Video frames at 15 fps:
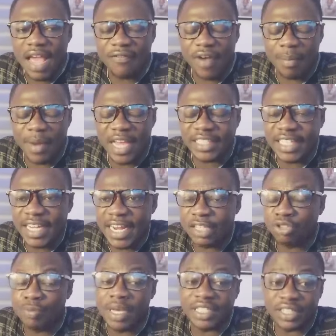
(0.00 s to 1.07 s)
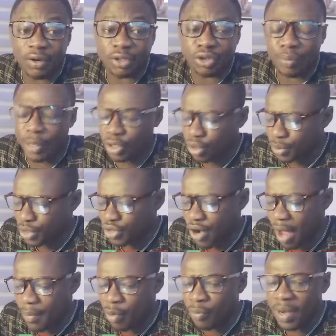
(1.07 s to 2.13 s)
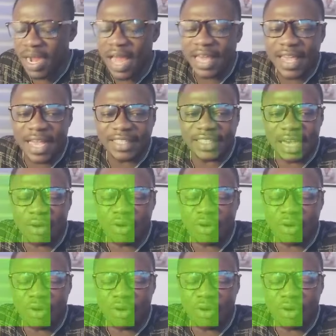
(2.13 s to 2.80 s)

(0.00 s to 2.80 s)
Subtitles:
e fa mra channel so make sure so be subscribe you be like ya